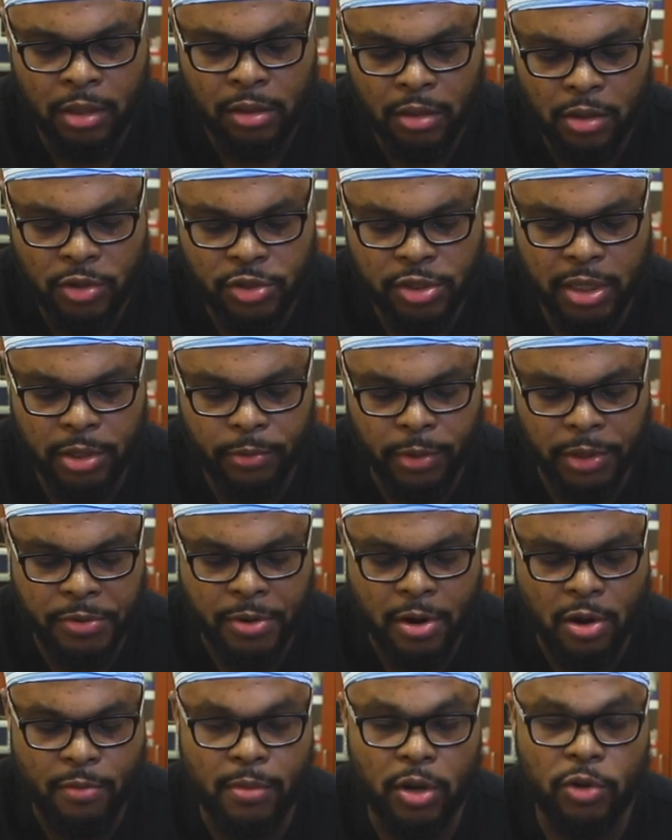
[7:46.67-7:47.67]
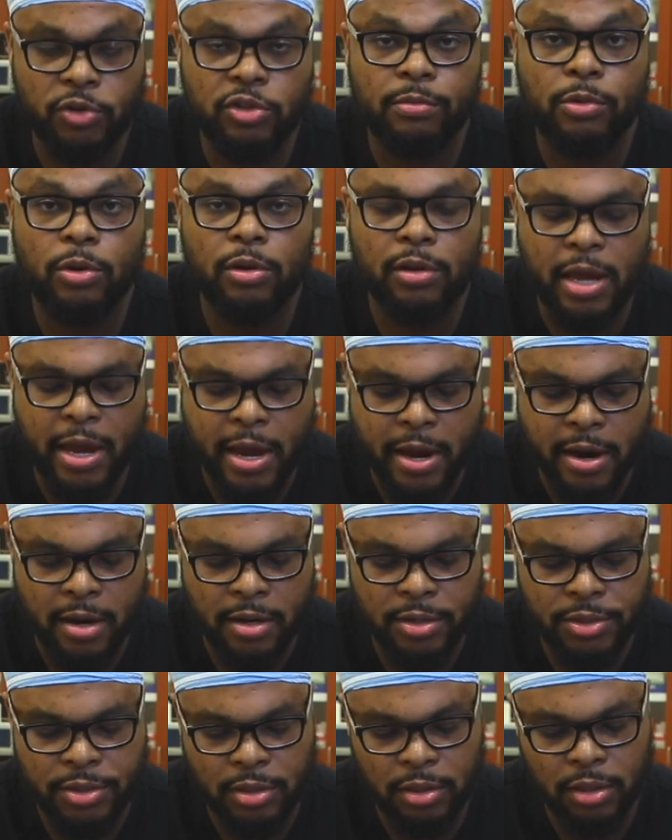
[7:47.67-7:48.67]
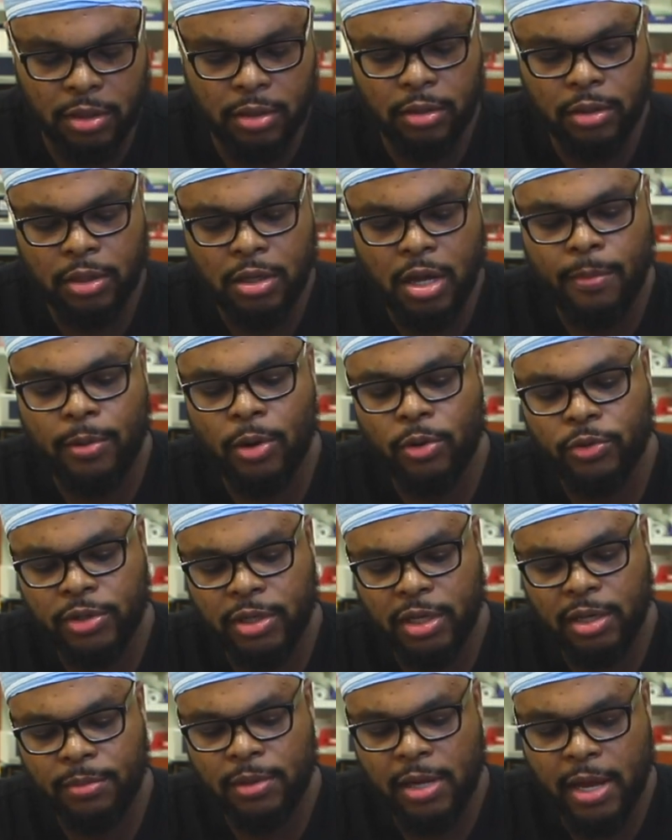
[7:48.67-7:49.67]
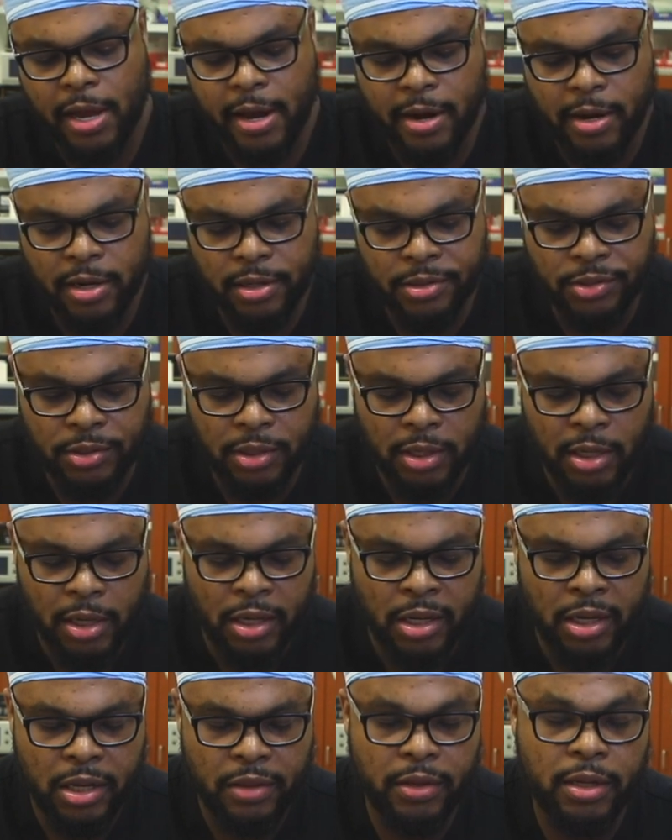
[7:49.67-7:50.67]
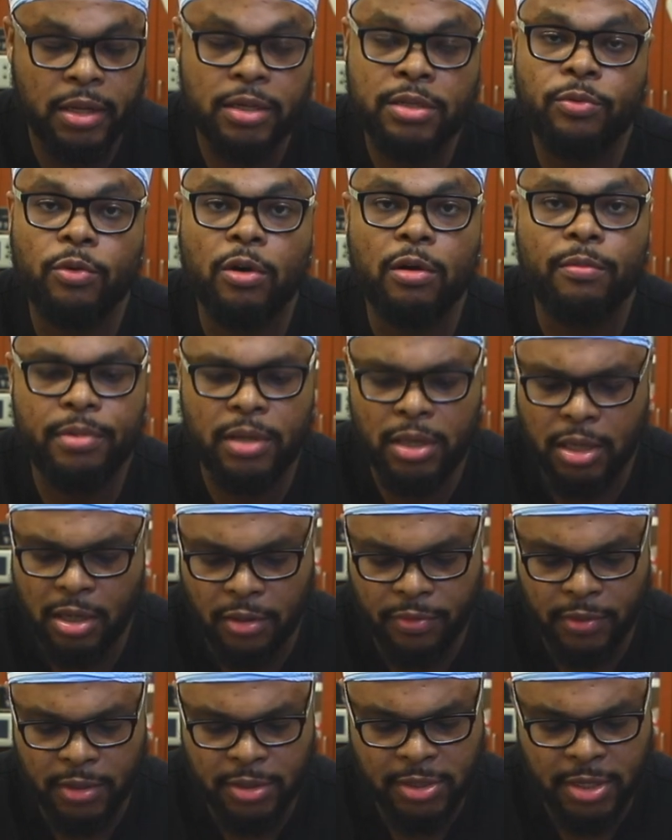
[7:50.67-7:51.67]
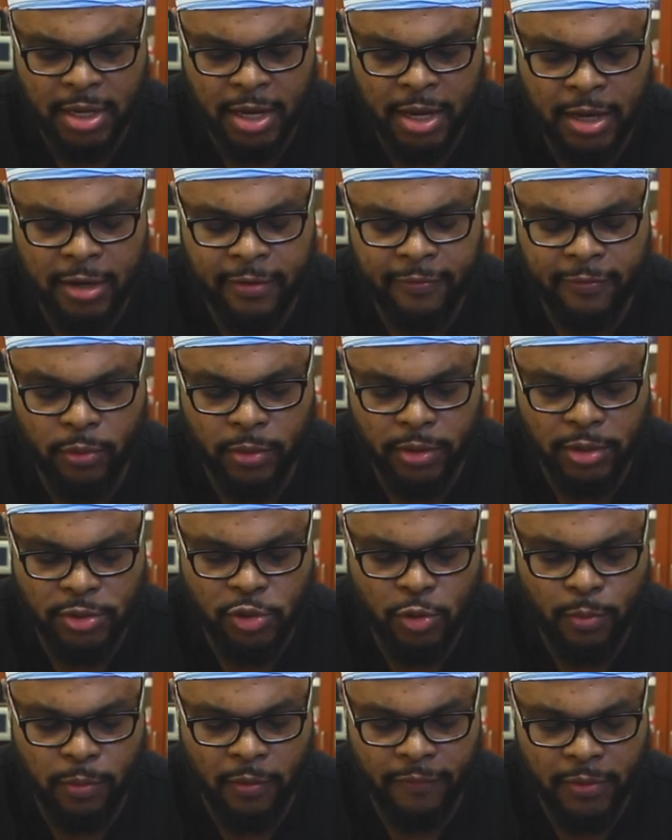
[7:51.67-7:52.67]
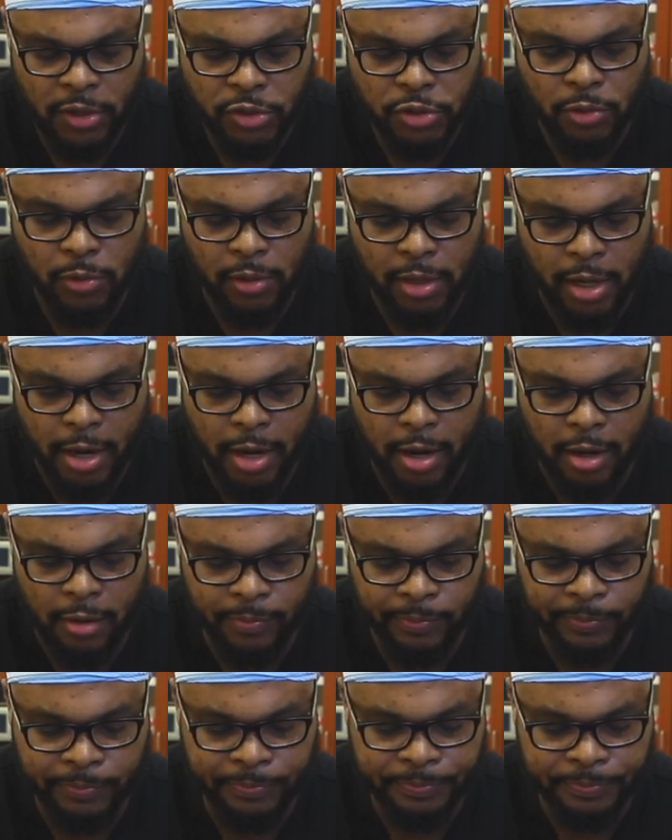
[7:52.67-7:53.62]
Usually we throw multiple layers, a couple deep layers, and this will be on the skin for the superficial layer.